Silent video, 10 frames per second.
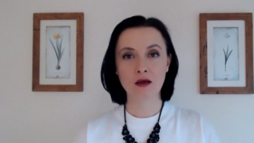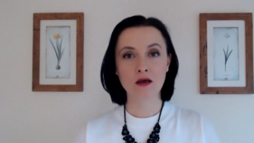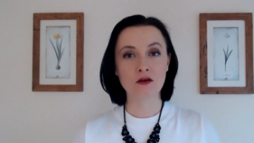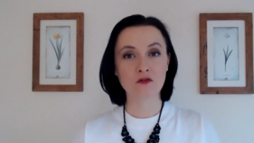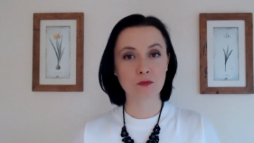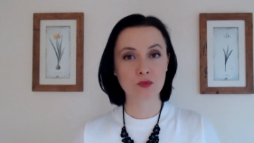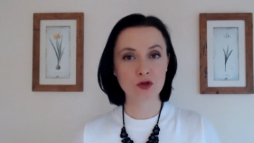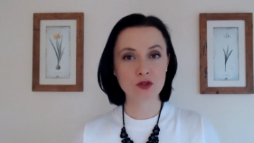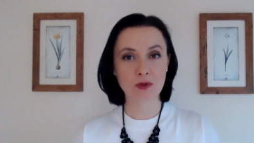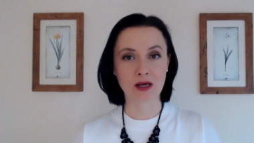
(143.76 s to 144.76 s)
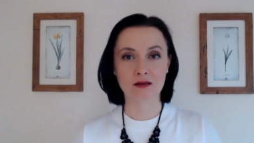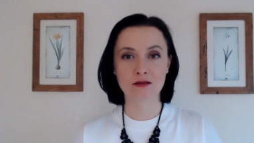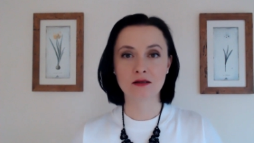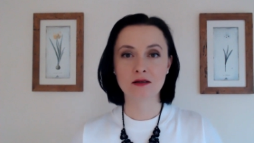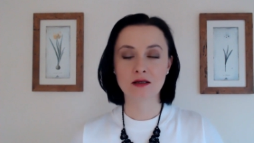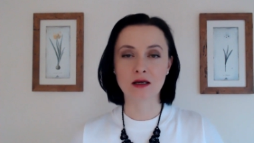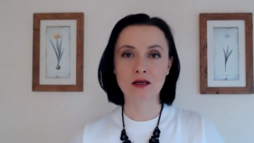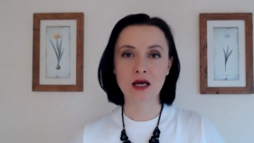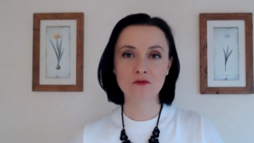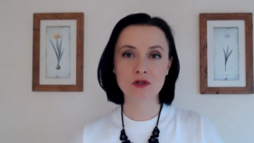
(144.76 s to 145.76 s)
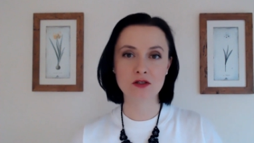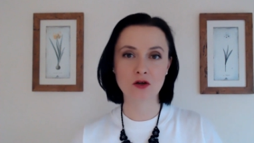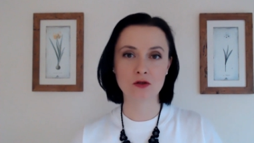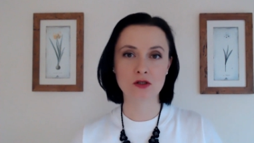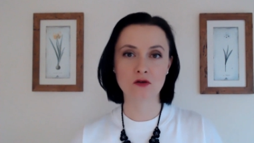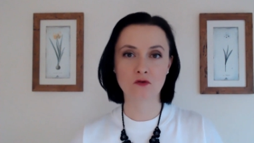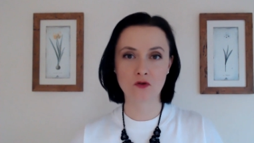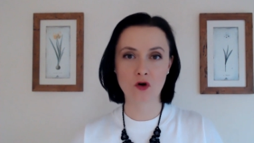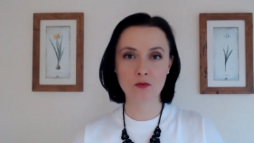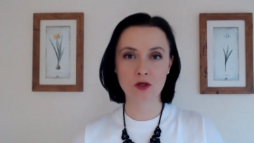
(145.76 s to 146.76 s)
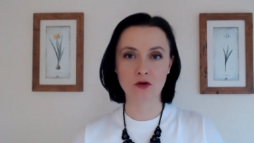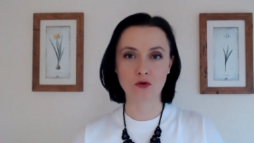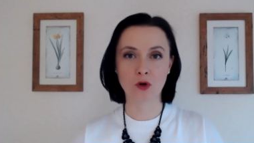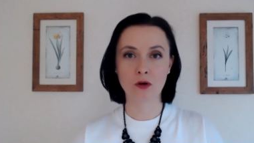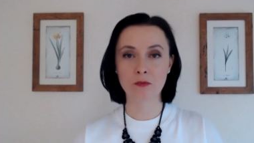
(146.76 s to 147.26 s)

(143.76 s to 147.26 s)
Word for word: If a prospect can get results from you